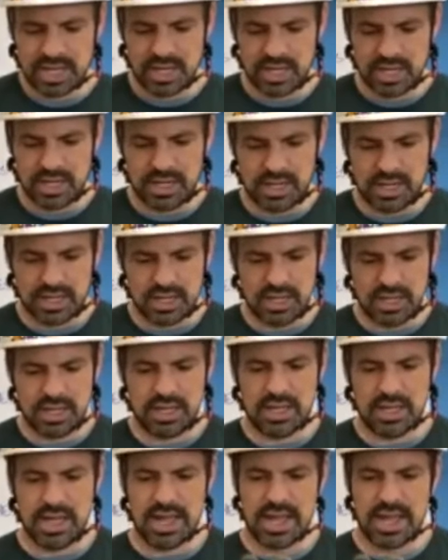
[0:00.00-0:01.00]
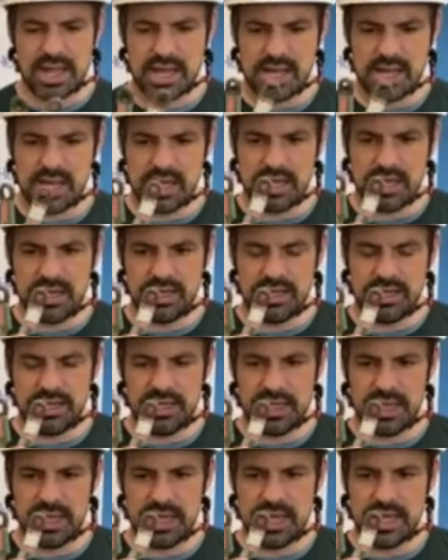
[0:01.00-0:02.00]
uh, and
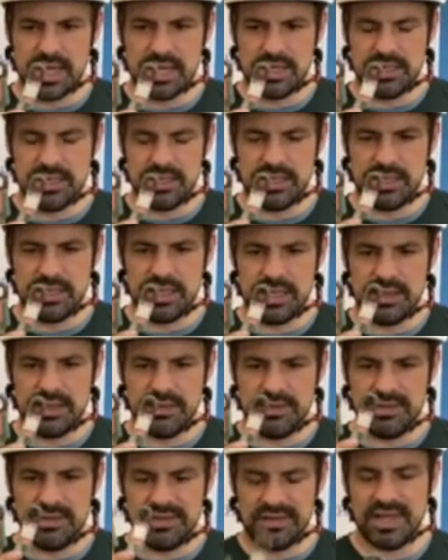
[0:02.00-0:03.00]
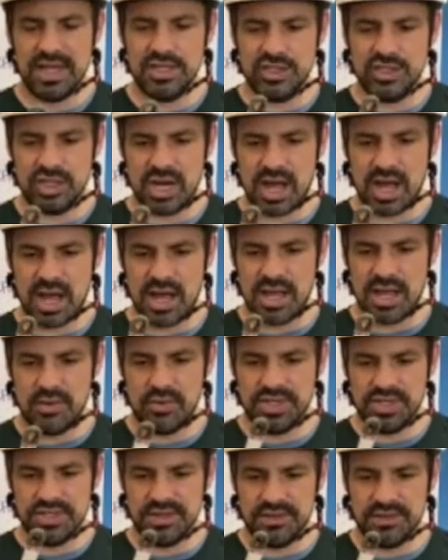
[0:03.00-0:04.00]
it is a stitched eye,
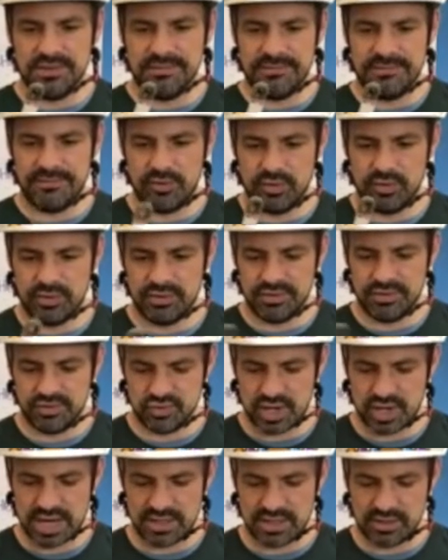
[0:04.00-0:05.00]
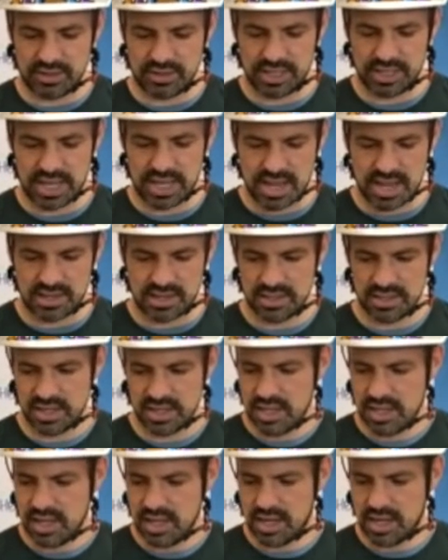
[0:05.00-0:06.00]
which is full strength on the end.
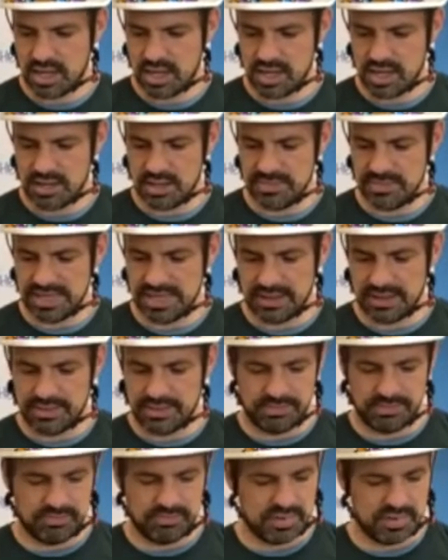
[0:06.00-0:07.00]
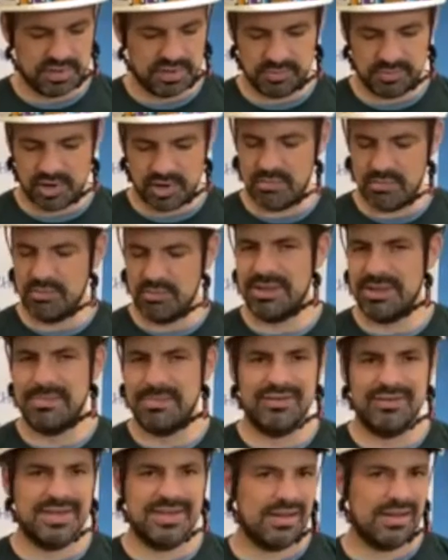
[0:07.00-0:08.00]
Um, and I it's probably
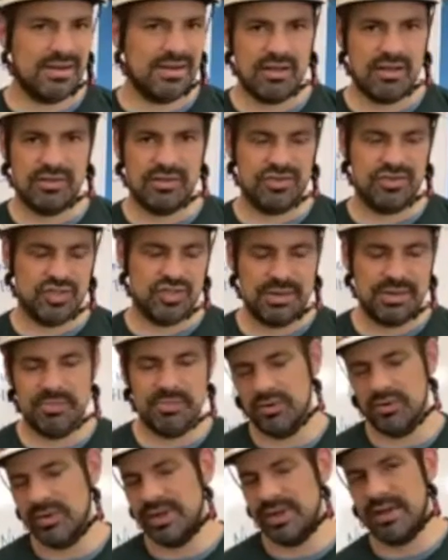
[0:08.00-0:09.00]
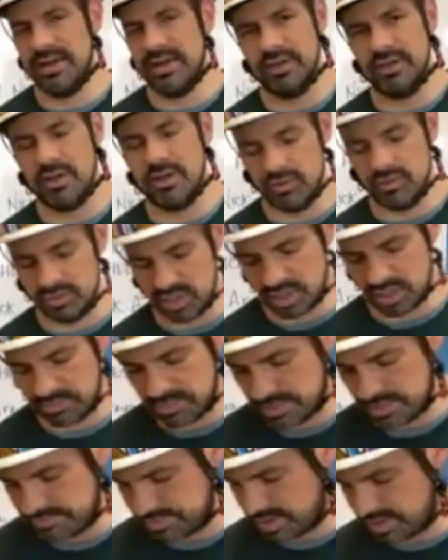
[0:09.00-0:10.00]
about ten dollars cheaper. We'd have to go look them
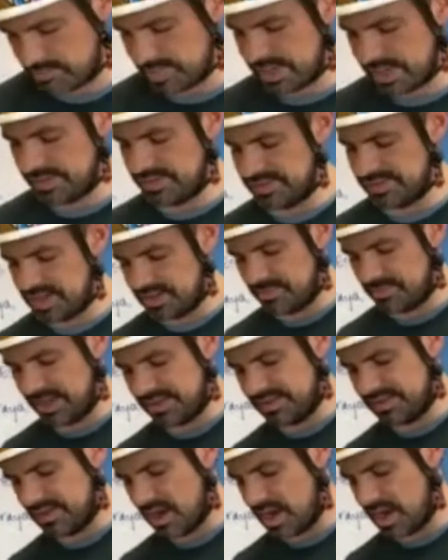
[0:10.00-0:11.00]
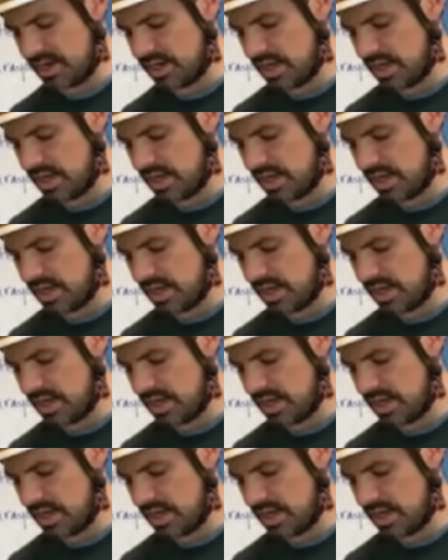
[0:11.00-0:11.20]
up, compare side by side.